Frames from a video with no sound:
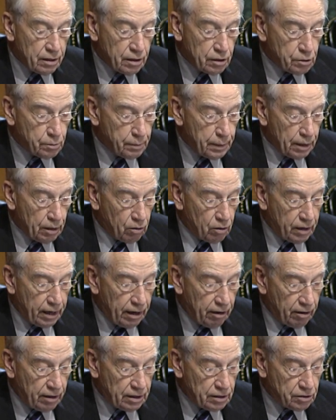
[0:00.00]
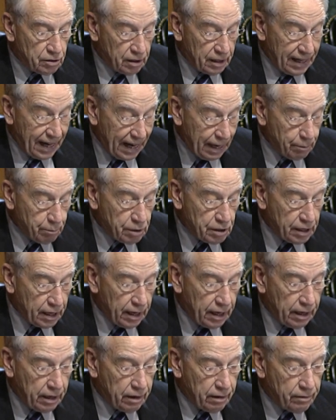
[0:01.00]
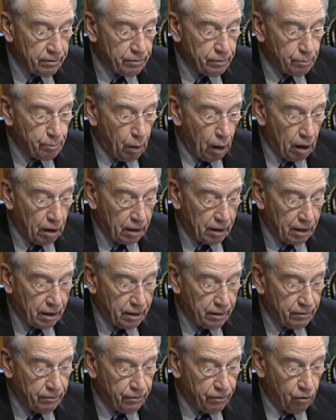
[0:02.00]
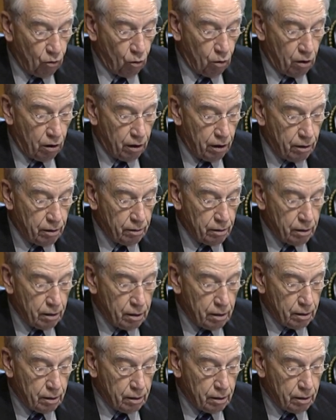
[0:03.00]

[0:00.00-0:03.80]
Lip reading: This bill carries the namesake of Parkland, Florida,